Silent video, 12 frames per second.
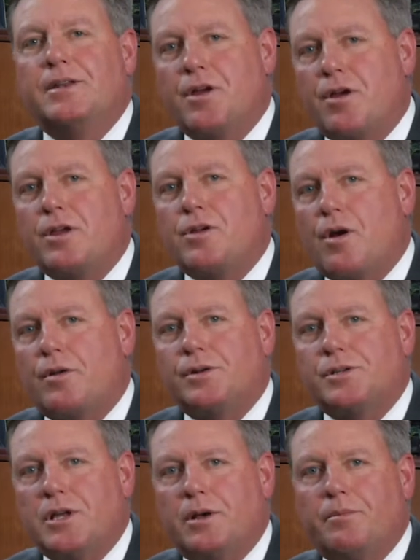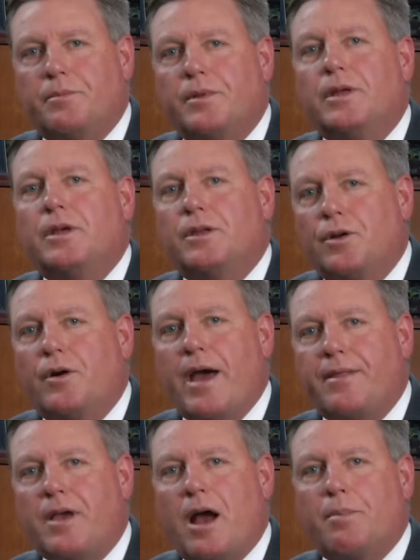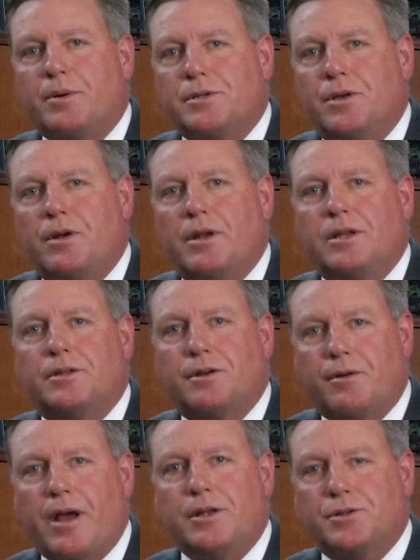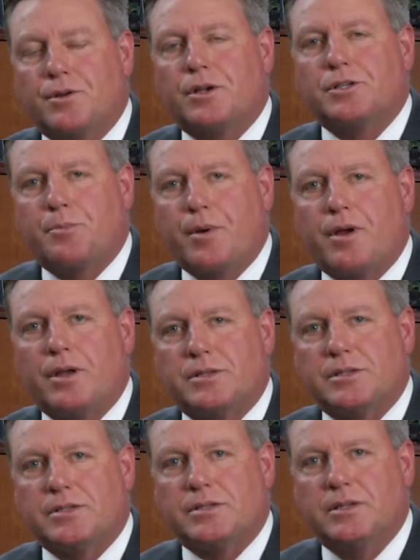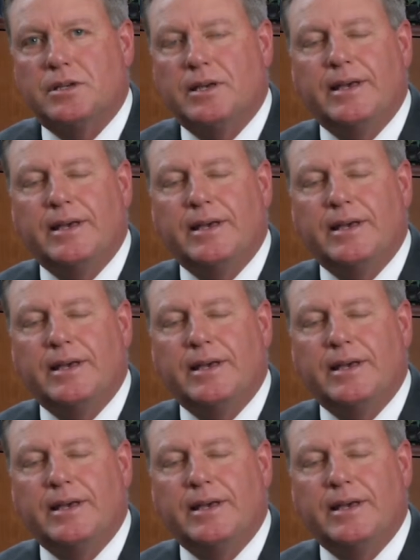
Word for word: During your ownership, you'll have the opportunity to grade your experiences.